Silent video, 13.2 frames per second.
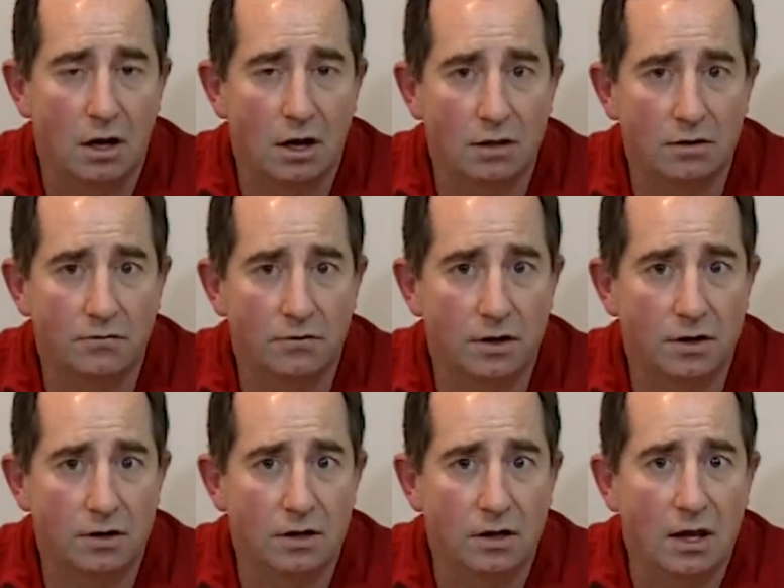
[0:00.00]
on the
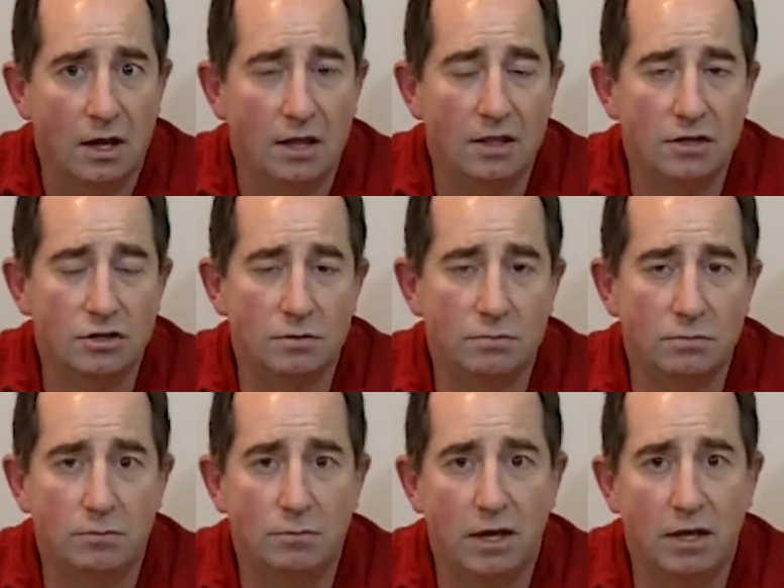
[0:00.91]
foot and they should
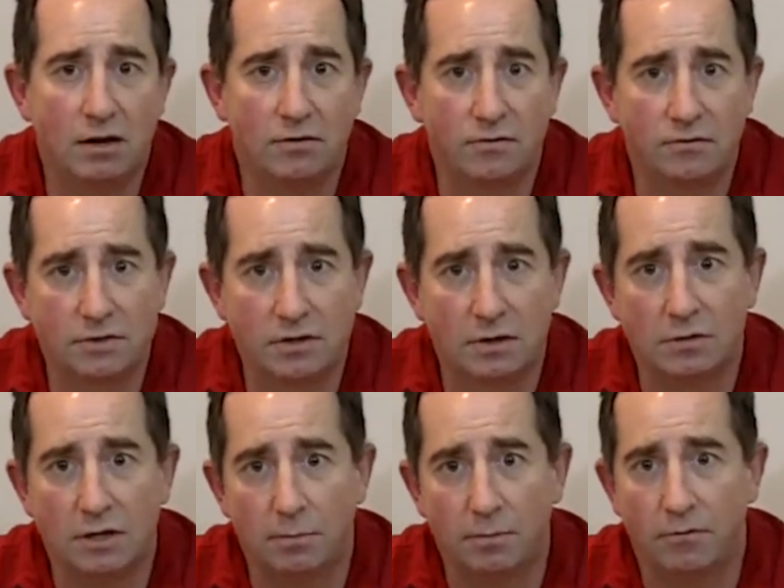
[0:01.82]
be made of some
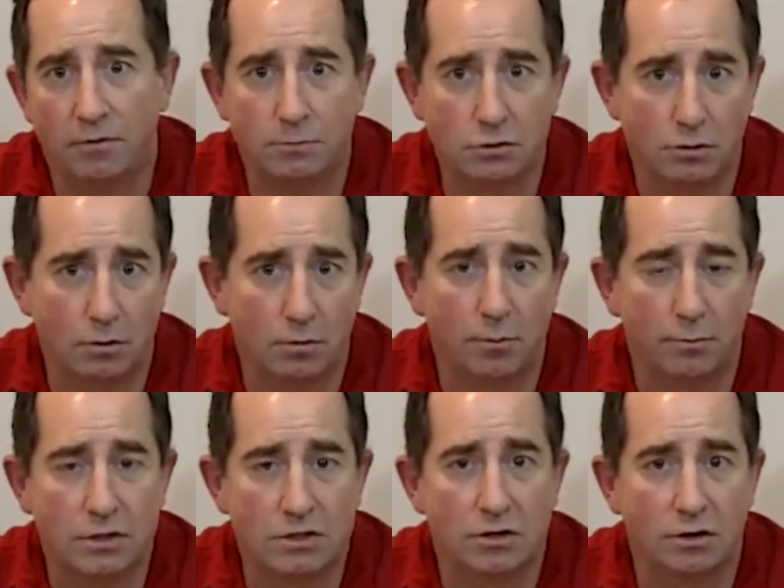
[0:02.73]
type of
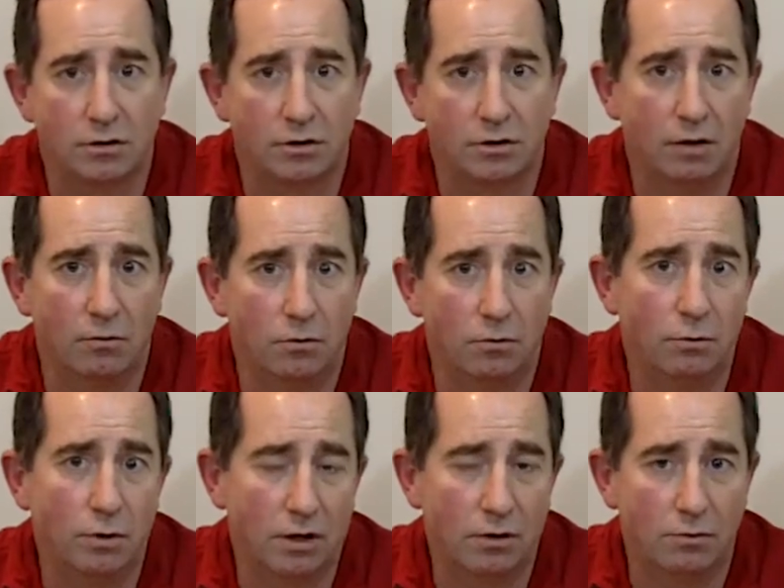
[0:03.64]
absorbent material that will
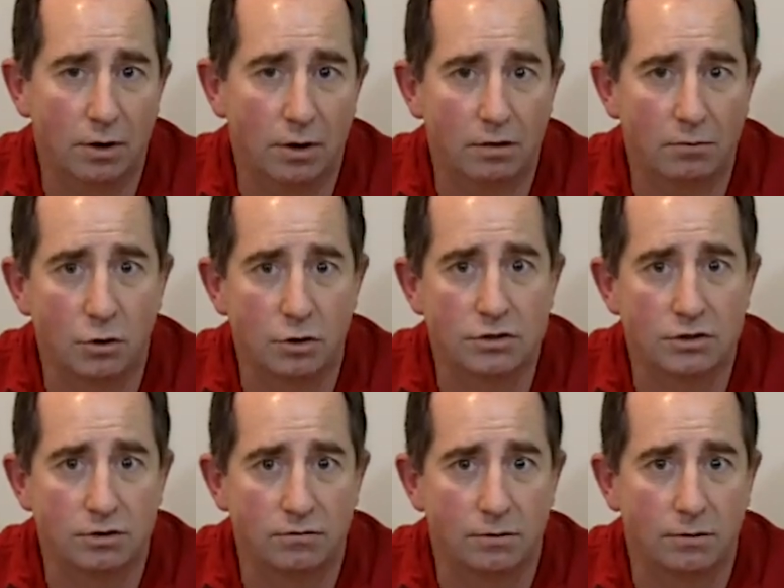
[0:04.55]
wick away the
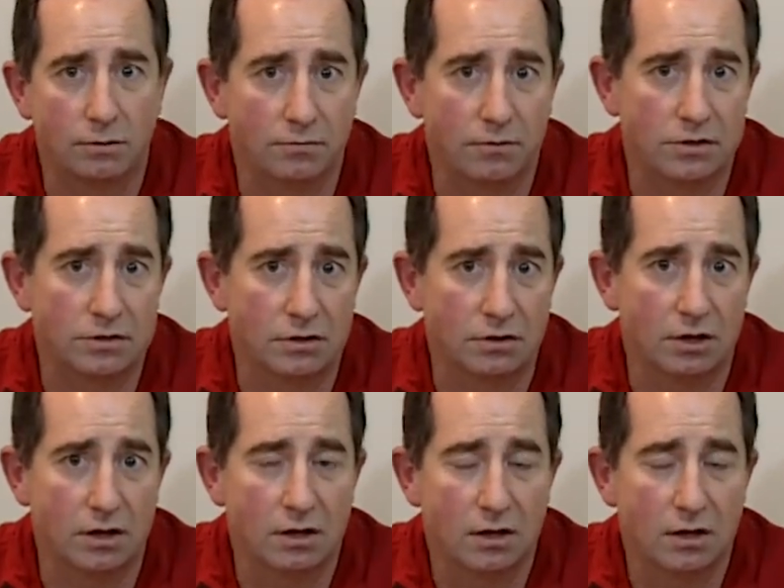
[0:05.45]
moisture from the foot so
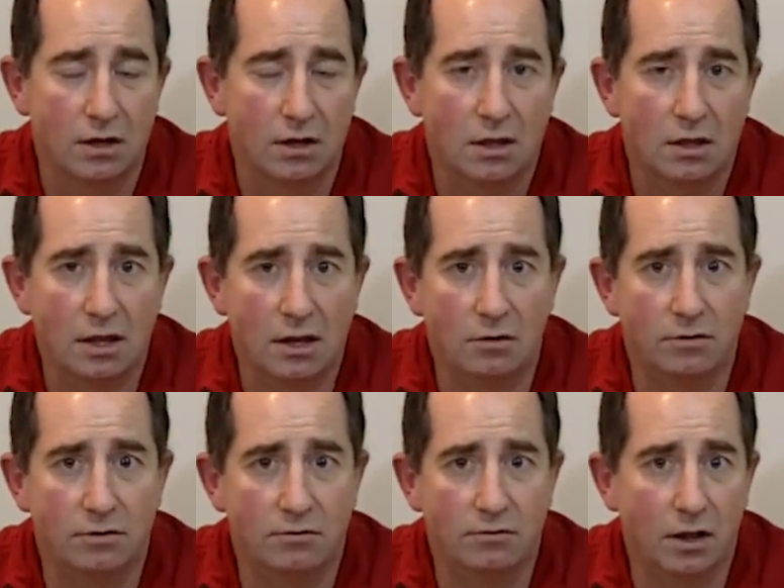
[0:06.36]
that they
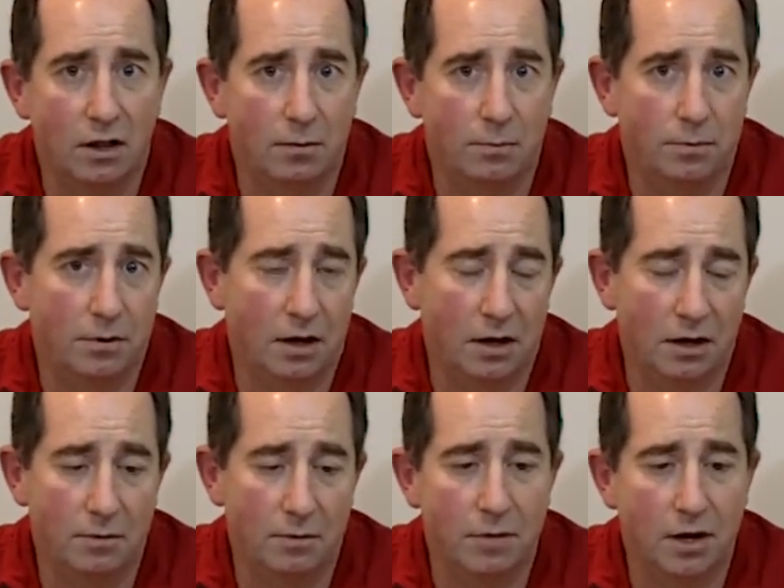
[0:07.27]
don't develop
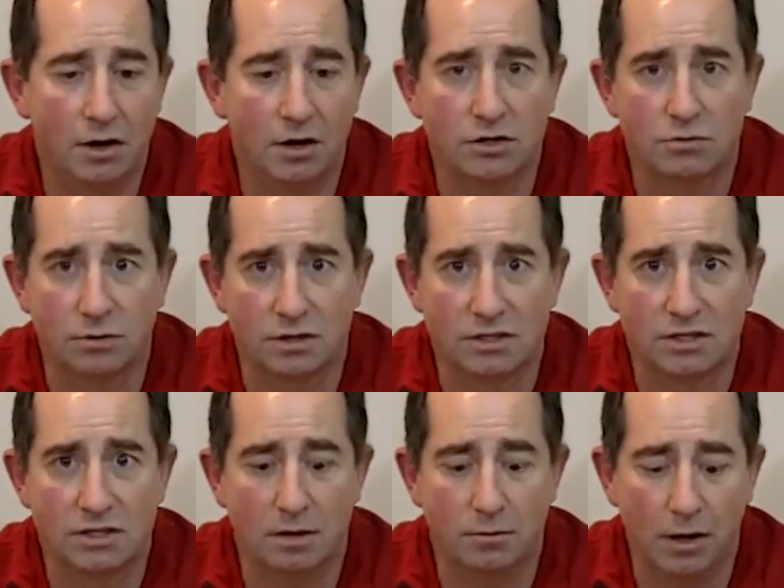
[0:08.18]
um, areas where the
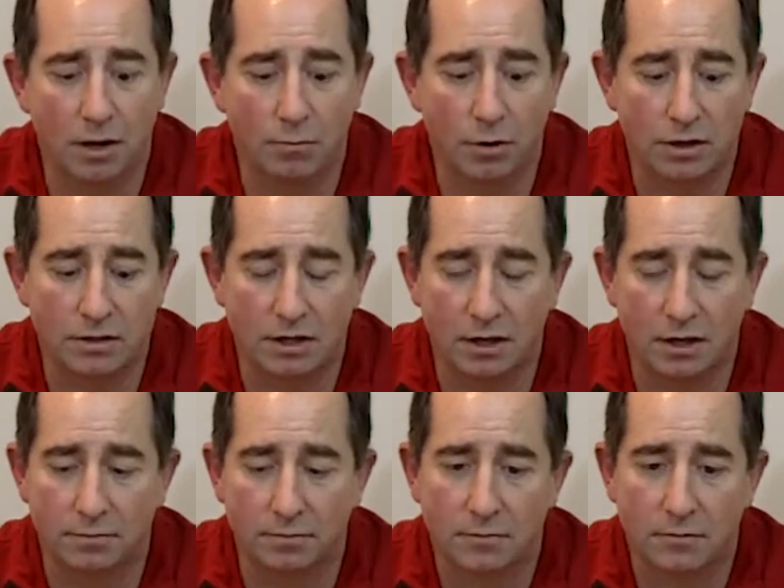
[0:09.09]
skin might break
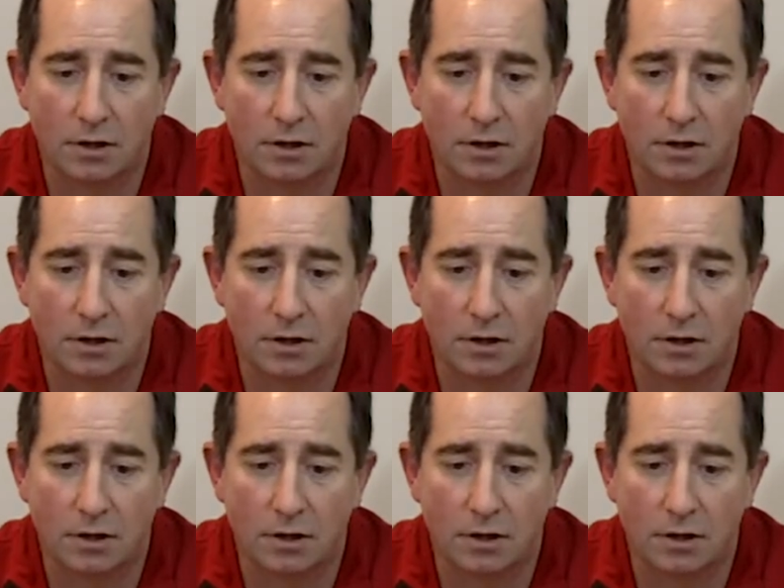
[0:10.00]
down.